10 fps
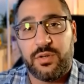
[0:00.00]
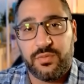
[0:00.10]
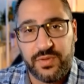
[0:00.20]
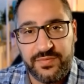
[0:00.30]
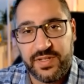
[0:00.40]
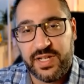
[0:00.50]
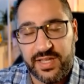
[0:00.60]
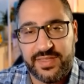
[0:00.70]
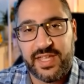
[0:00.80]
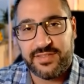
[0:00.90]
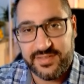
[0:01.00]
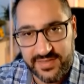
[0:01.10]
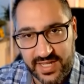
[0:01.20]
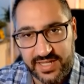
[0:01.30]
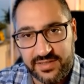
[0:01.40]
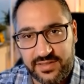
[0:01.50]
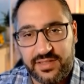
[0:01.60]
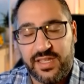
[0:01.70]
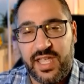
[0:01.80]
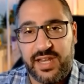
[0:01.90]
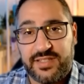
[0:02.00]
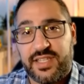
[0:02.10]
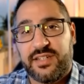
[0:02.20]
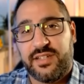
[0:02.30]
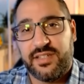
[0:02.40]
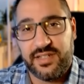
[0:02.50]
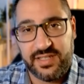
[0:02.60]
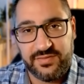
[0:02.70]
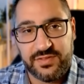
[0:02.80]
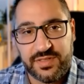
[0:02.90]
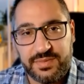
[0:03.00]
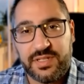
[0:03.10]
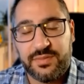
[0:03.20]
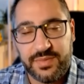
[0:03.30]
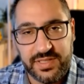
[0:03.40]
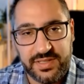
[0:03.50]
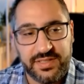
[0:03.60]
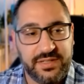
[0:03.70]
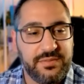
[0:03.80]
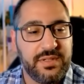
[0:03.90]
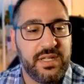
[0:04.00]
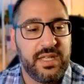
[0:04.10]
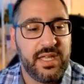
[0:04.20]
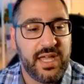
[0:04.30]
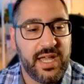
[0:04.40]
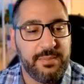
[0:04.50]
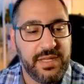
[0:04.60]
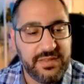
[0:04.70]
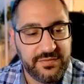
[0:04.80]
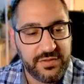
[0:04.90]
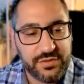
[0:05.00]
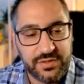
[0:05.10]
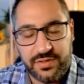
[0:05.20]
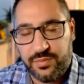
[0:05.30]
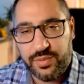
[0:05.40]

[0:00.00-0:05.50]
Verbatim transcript: or riffing on that style and it's not going to give you something completely new. Um, in the future, they'll